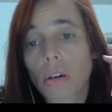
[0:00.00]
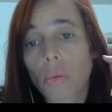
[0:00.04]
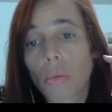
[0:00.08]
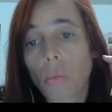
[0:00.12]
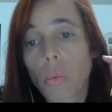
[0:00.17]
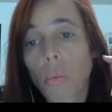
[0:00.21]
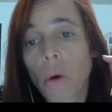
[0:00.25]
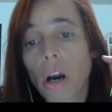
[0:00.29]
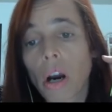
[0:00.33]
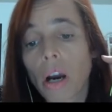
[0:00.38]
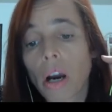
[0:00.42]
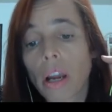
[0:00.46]

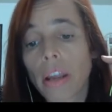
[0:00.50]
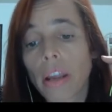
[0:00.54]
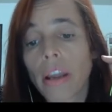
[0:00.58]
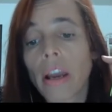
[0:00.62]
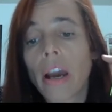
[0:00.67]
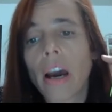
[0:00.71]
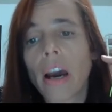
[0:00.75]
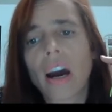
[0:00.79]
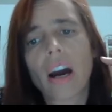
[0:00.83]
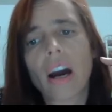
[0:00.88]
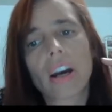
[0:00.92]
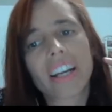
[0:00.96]
why
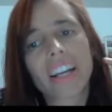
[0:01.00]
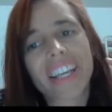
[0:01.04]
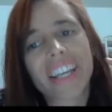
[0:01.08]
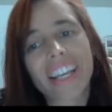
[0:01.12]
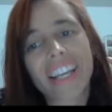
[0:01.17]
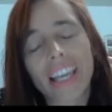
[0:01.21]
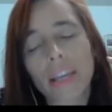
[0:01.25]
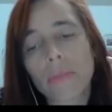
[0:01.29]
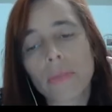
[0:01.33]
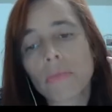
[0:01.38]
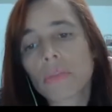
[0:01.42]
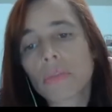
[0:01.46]
are
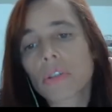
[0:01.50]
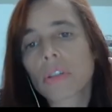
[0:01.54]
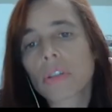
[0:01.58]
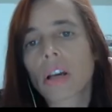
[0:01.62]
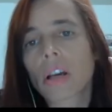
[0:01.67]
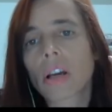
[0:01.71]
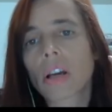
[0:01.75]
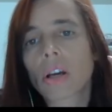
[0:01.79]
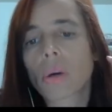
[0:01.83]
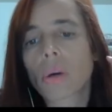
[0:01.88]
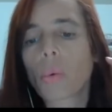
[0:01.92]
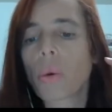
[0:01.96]
games
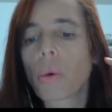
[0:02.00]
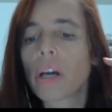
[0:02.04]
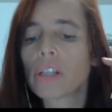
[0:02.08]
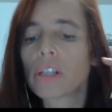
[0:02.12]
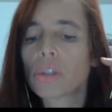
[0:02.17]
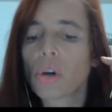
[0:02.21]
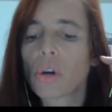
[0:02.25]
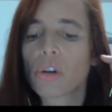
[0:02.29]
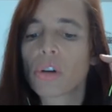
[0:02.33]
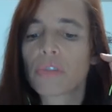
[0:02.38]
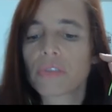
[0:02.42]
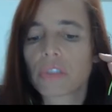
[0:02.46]
quite
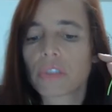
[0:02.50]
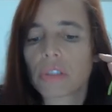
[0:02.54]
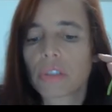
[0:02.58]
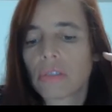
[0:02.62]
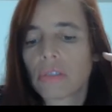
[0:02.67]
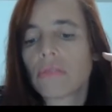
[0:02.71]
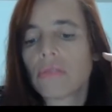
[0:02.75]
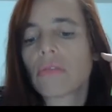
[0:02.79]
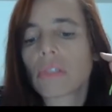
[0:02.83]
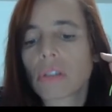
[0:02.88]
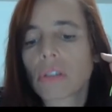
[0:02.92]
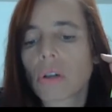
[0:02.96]

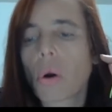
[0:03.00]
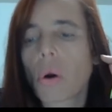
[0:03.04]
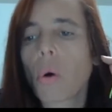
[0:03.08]
often